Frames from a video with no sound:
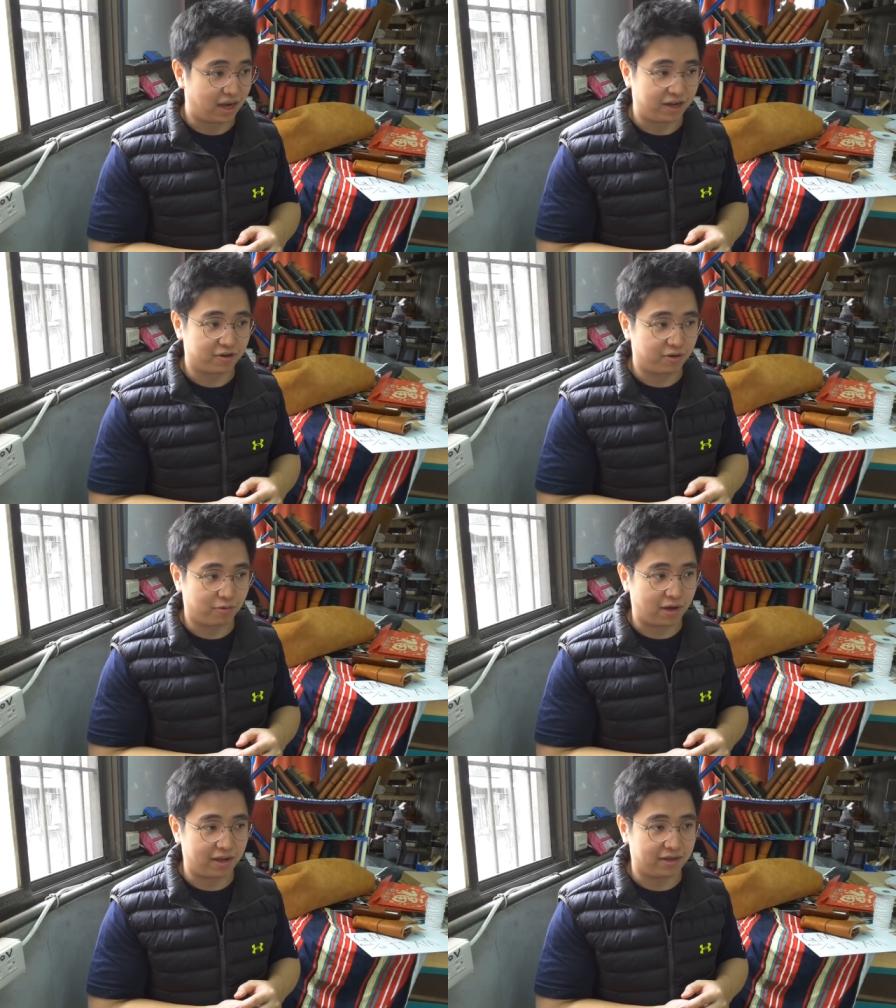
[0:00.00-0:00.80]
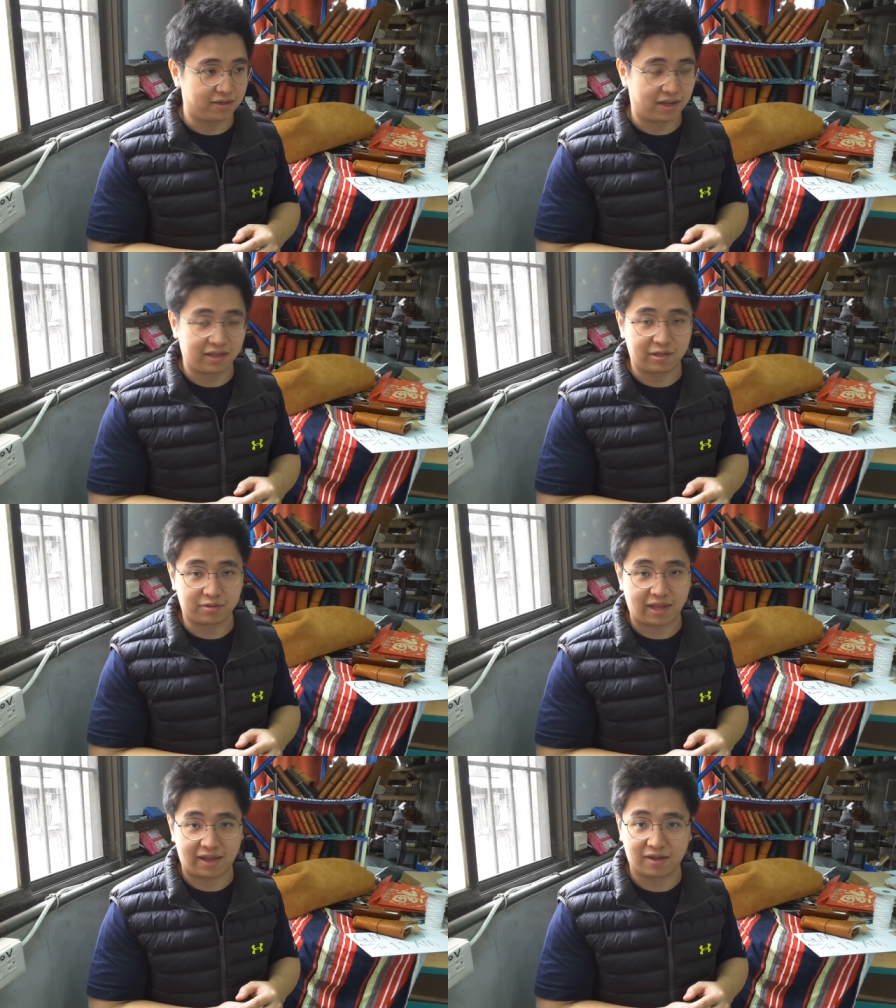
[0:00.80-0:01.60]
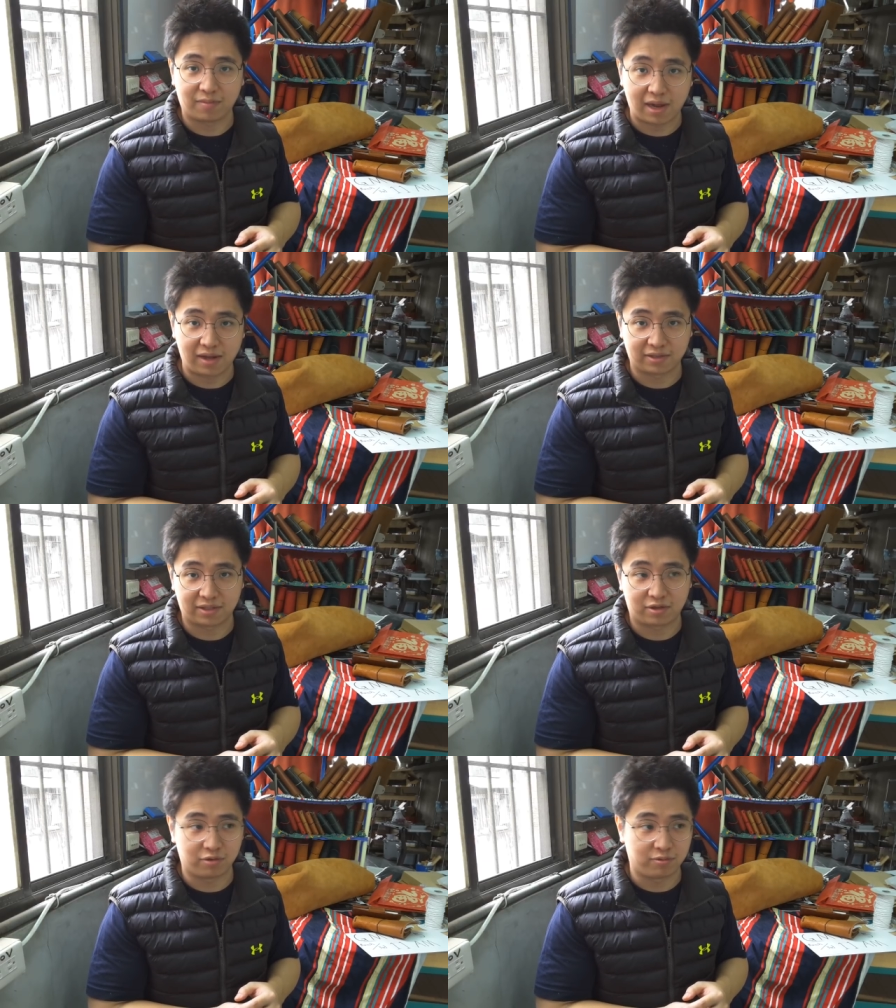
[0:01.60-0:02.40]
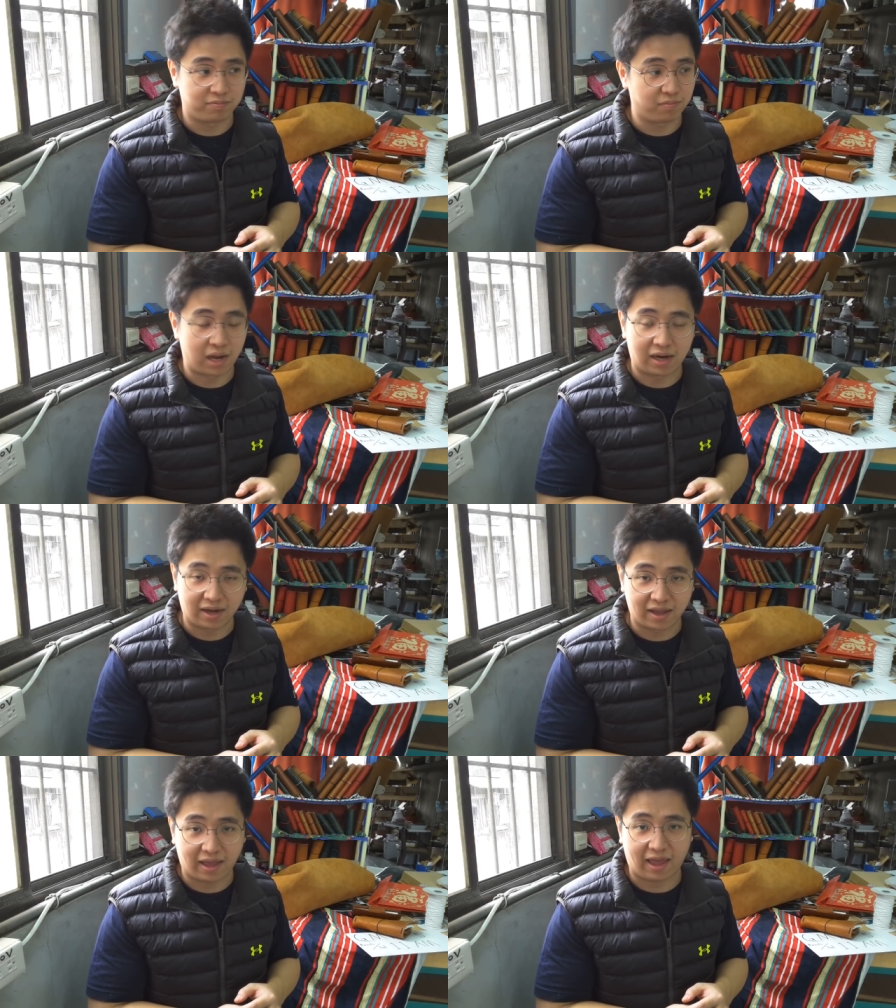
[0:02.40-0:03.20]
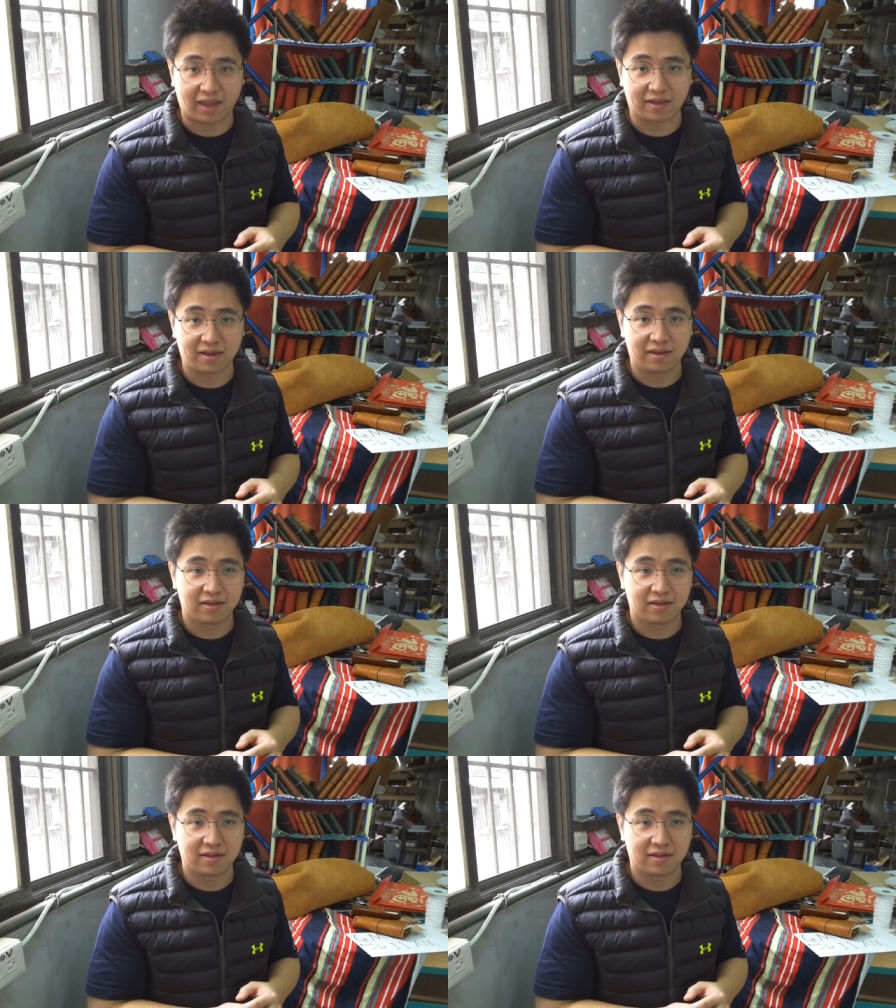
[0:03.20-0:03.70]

I don't know why they need to take a month to on their hand